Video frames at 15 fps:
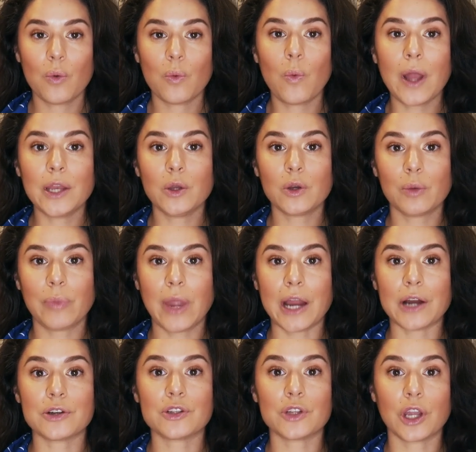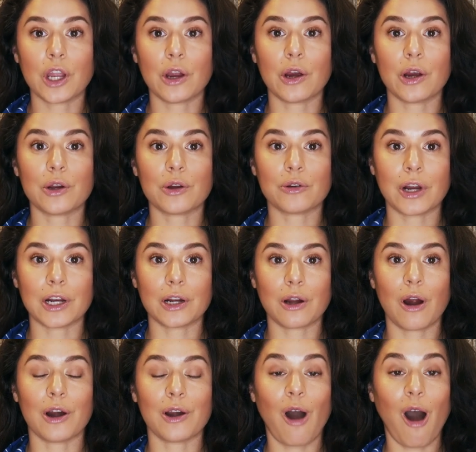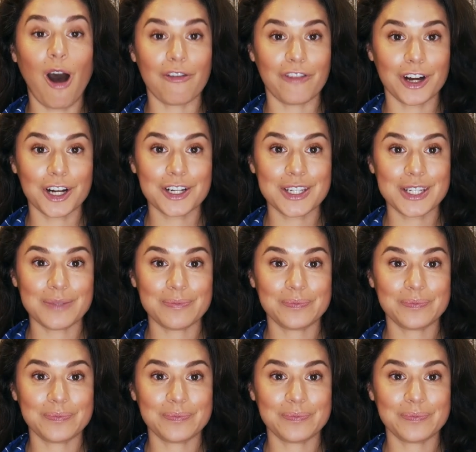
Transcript: when you compare secured credit card offers.